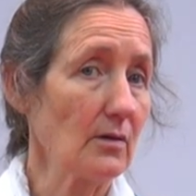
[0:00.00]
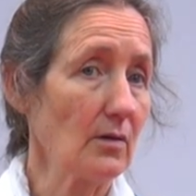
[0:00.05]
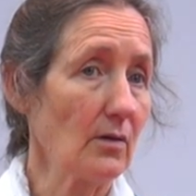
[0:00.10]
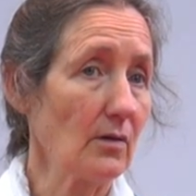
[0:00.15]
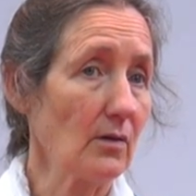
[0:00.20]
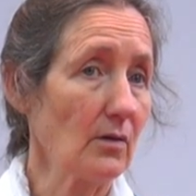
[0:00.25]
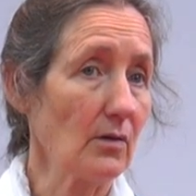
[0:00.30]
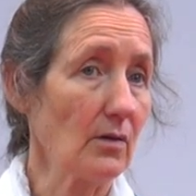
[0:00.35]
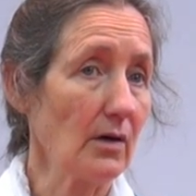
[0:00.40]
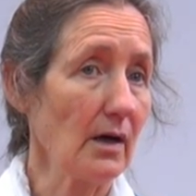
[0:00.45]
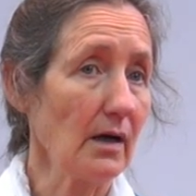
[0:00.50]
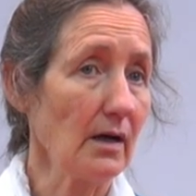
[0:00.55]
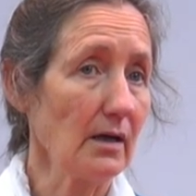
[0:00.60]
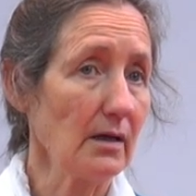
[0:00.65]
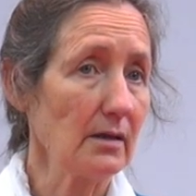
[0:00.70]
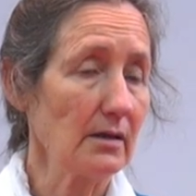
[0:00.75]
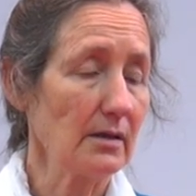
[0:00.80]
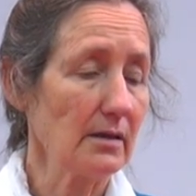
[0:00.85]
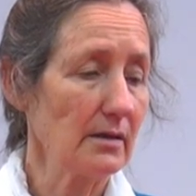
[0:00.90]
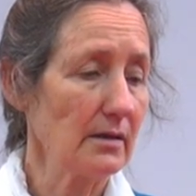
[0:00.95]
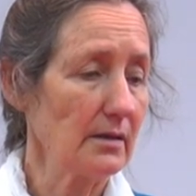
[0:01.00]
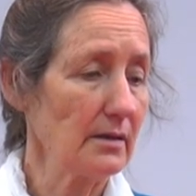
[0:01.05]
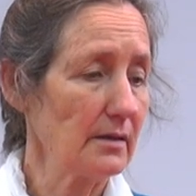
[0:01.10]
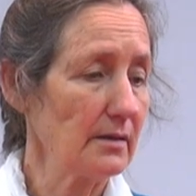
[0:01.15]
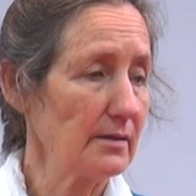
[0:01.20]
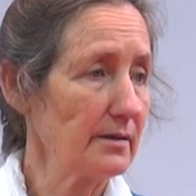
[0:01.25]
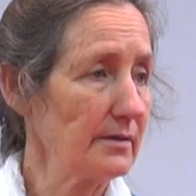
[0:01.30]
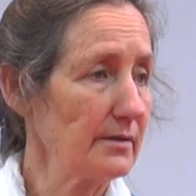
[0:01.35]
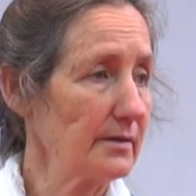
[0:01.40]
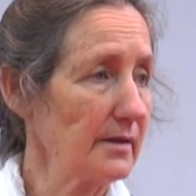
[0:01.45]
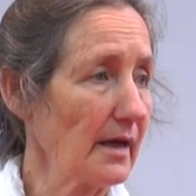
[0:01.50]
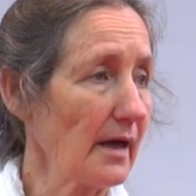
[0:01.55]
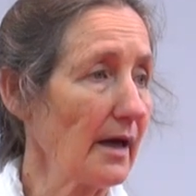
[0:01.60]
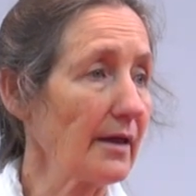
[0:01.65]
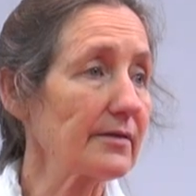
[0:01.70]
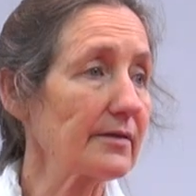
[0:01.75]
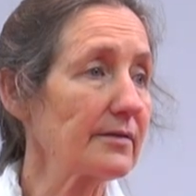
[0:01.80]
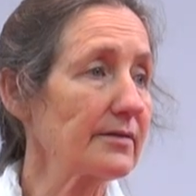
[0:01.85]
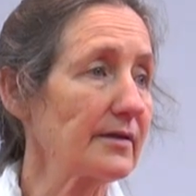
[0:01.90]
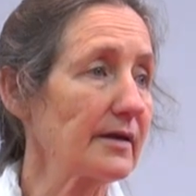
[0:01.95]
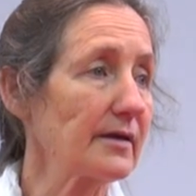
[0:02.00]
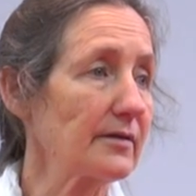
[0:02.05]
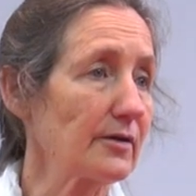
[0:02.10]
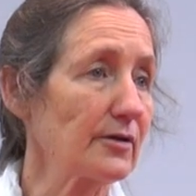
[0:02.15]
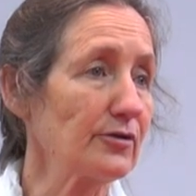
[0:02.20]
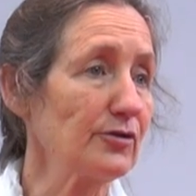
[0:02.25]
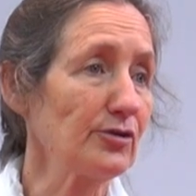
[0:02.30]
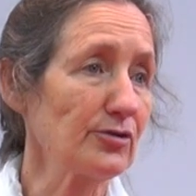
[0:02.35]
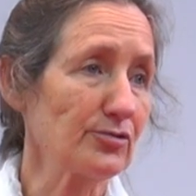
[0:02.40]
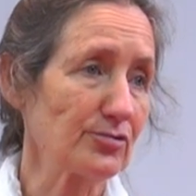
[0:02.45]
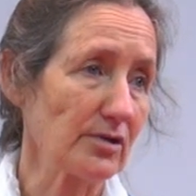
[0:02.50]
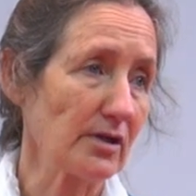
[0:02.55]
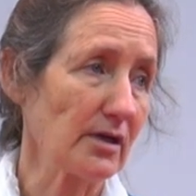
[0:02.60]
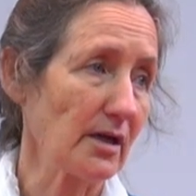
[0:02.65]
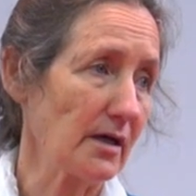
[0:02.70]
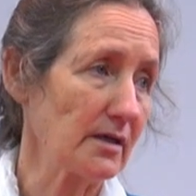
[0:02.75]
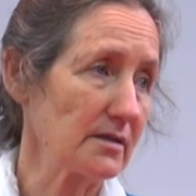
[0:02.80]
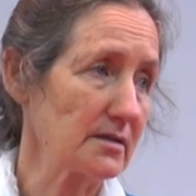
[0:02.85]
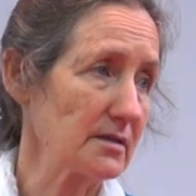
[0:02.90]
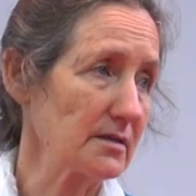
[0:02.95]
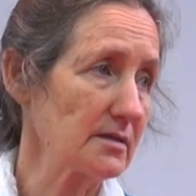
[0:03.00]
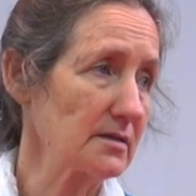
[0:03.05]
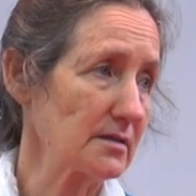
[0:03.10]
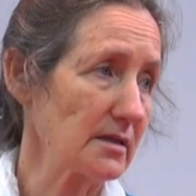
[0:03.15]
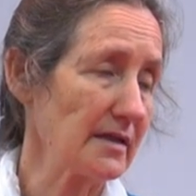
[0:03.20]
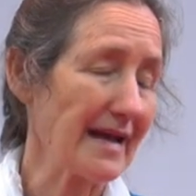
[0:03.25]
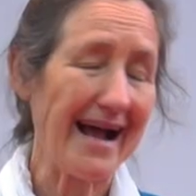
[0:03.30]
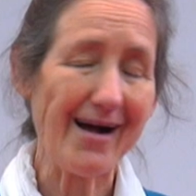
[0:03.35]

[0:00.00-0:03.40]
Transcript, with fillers: or the other thing that neutralises and